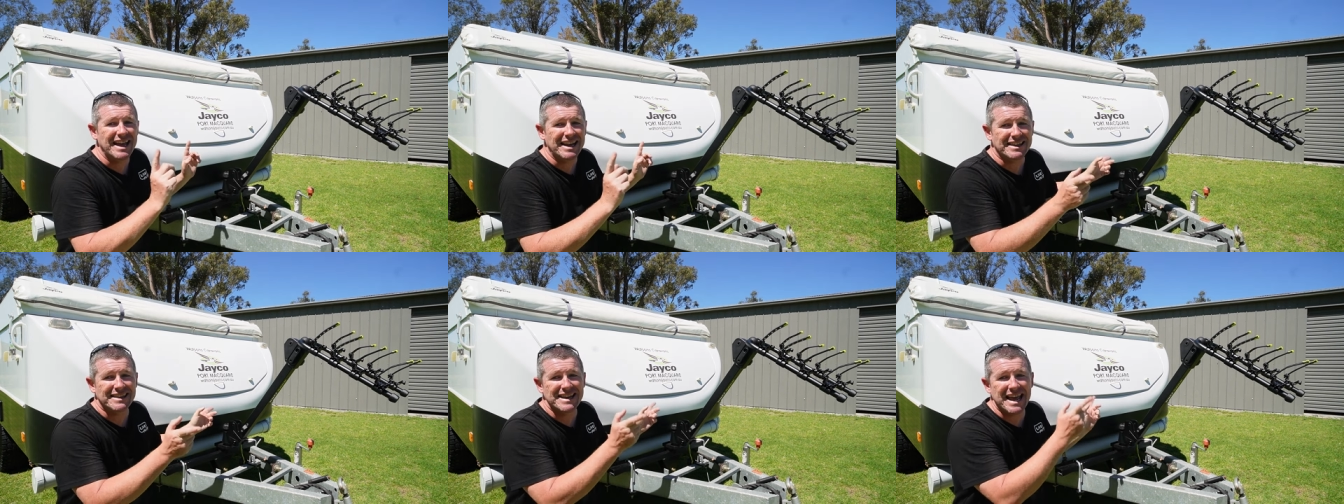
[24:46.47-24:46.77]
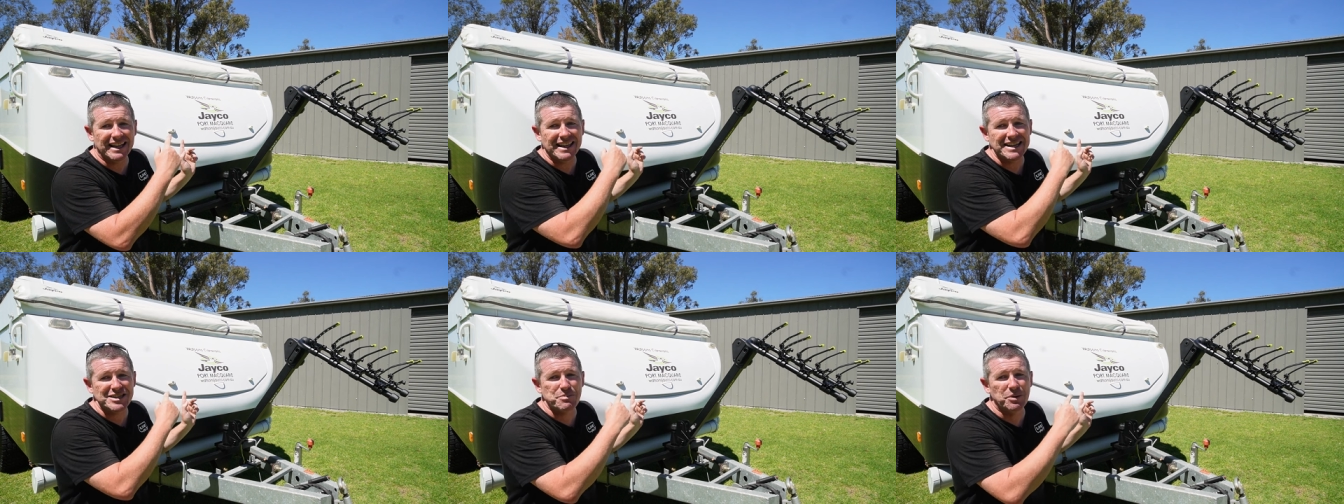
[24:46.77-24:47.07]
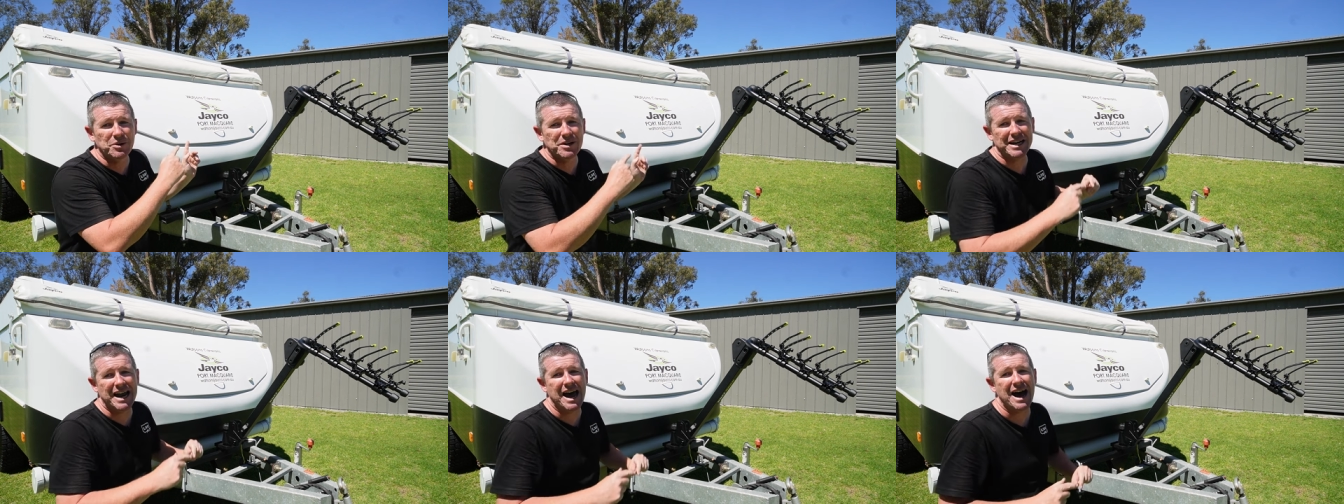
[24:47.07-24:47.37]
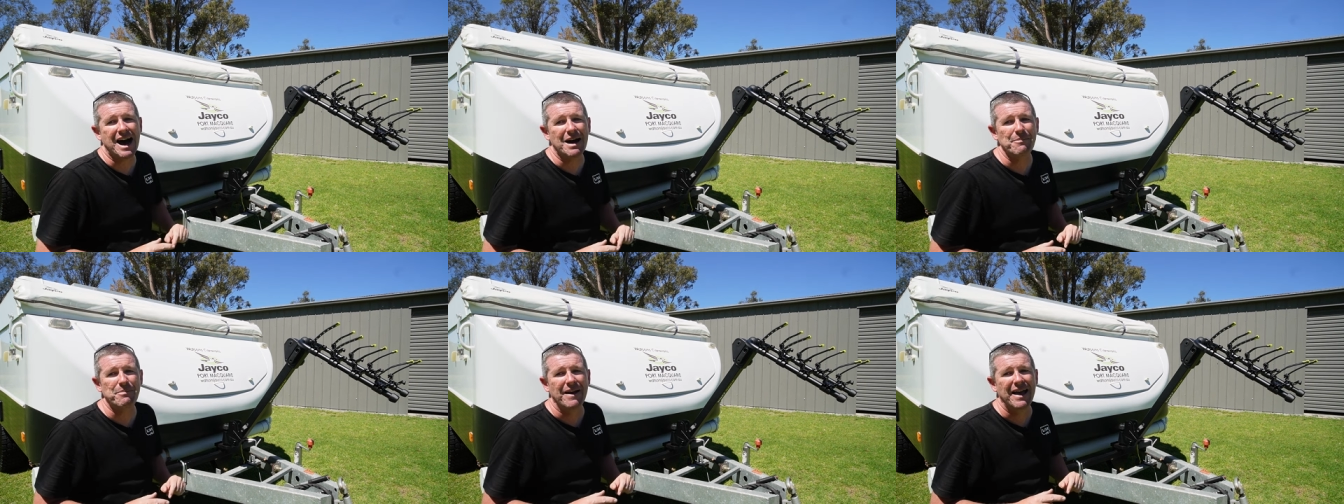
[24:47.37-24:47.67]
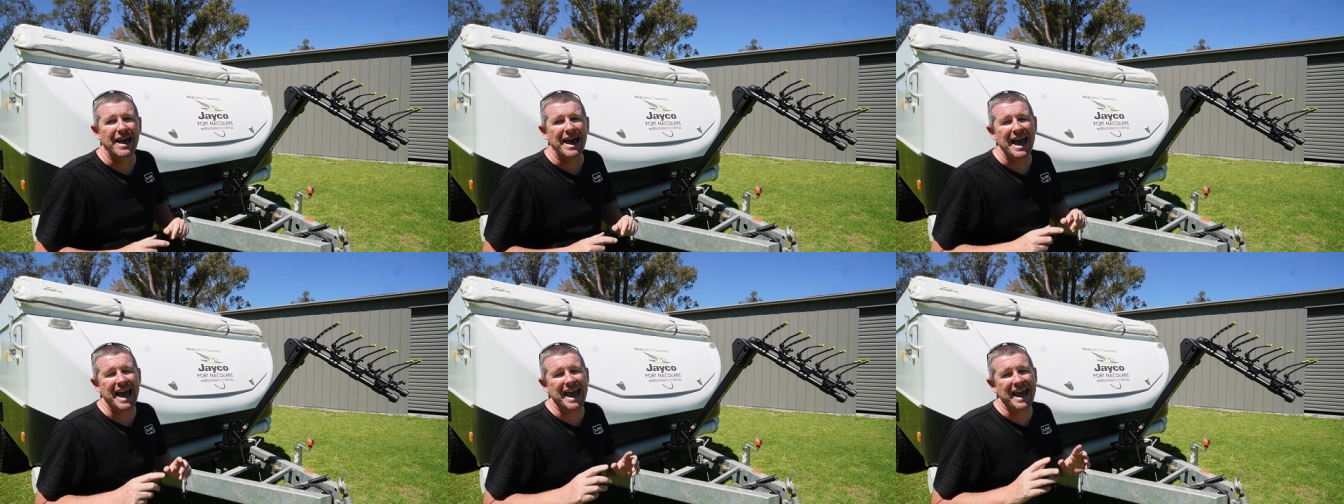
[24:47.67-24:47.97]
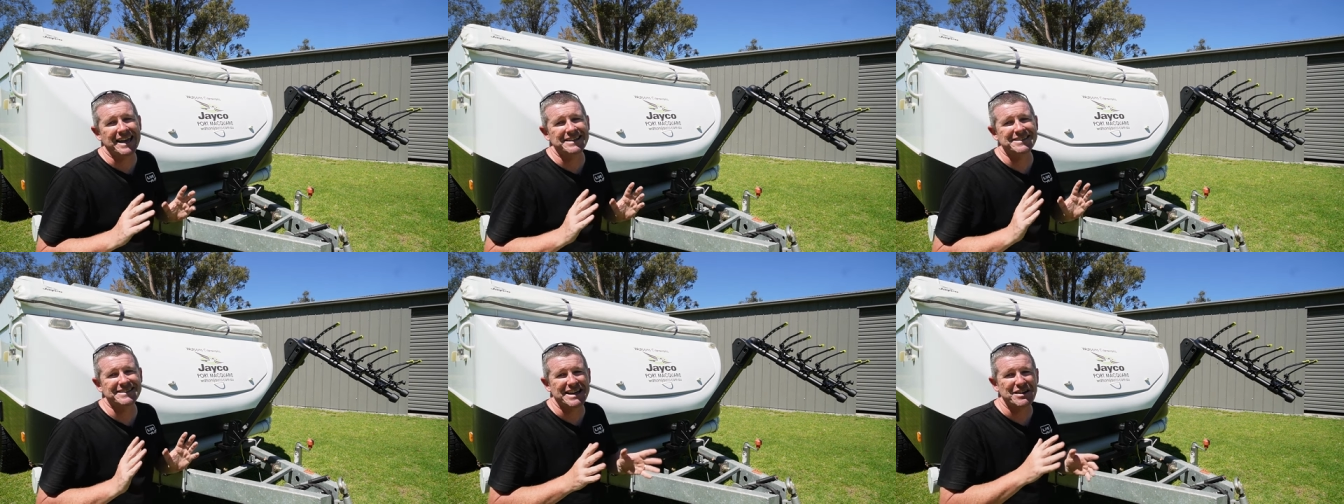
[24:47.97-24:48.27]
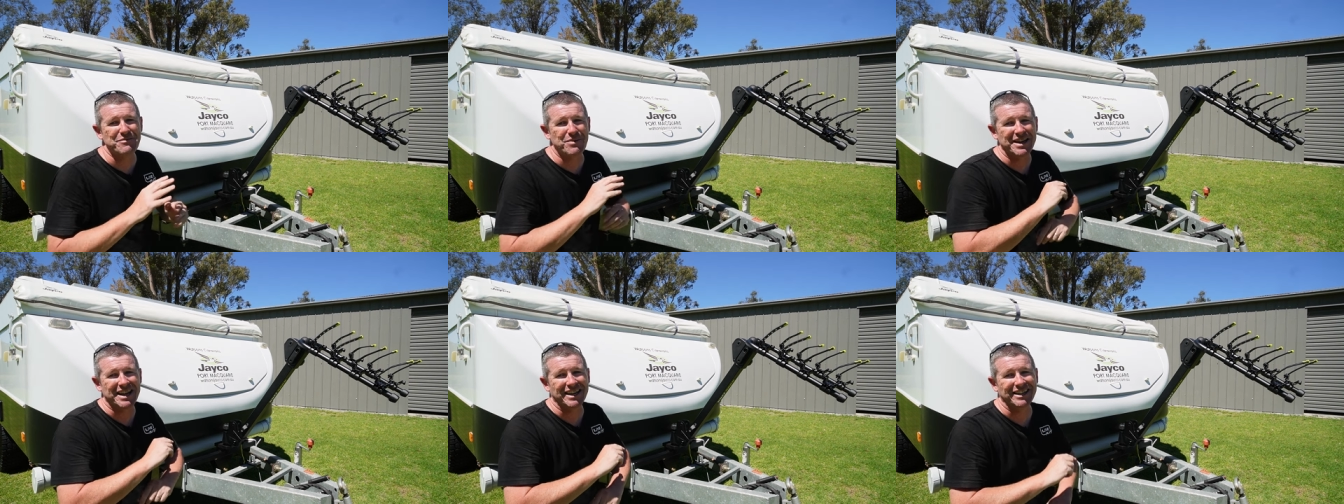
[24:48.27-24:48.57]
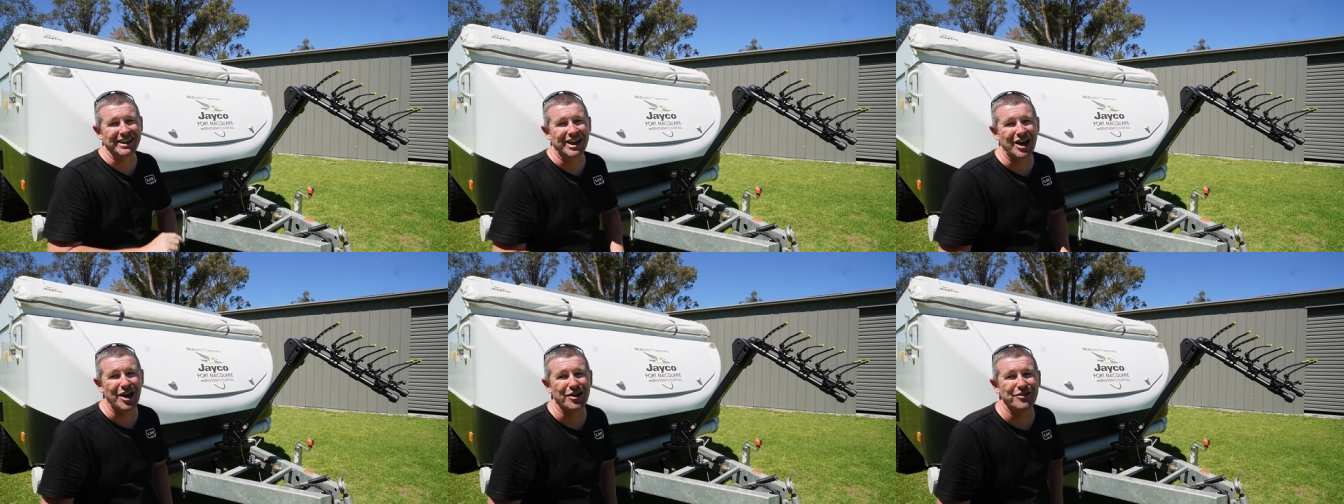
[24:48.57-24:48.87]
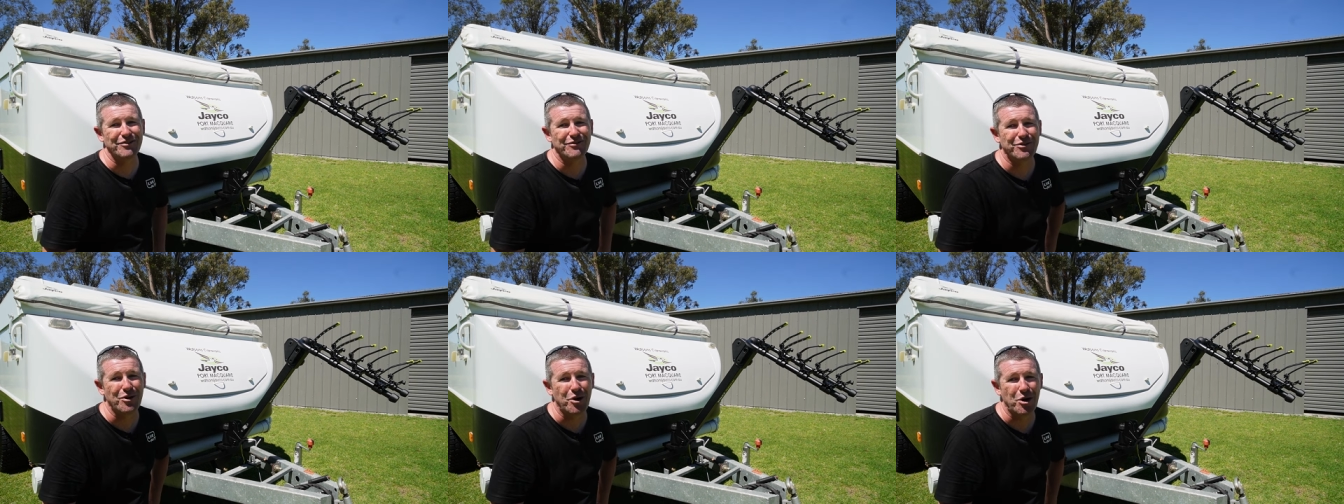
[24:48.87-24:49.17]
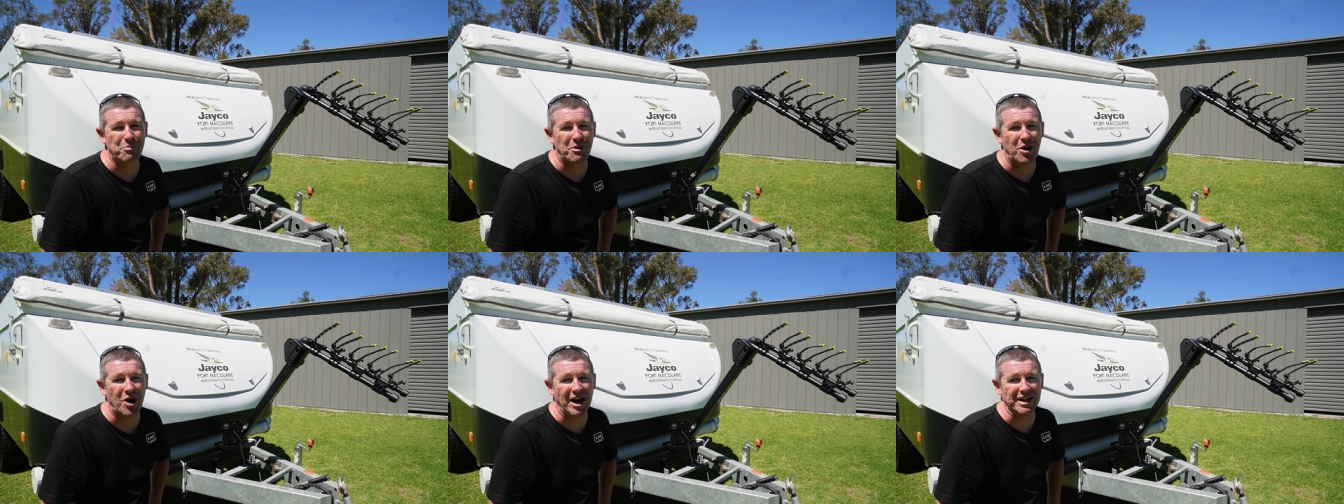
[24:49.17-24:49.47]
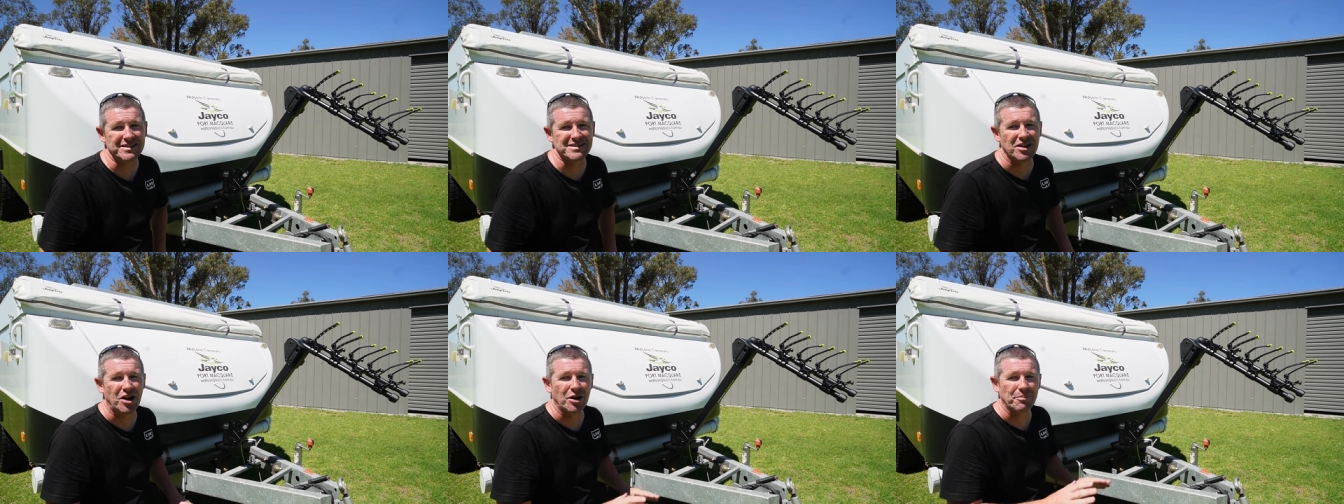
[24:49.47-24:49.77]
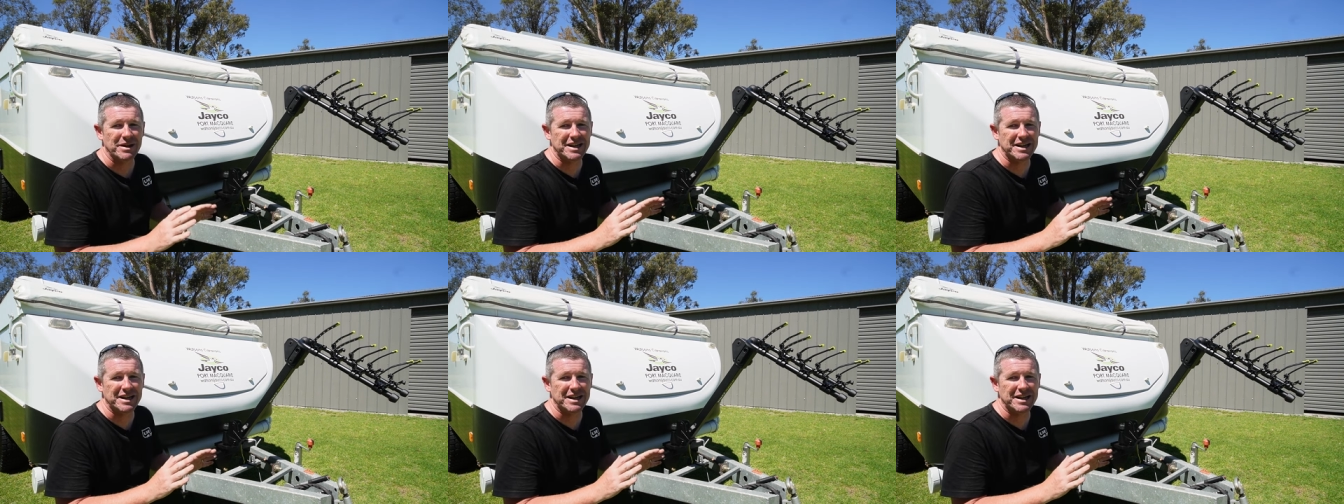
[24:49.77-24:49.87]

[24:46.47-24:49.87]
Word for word: Now let's put it up and see if we can load 4 bikes on,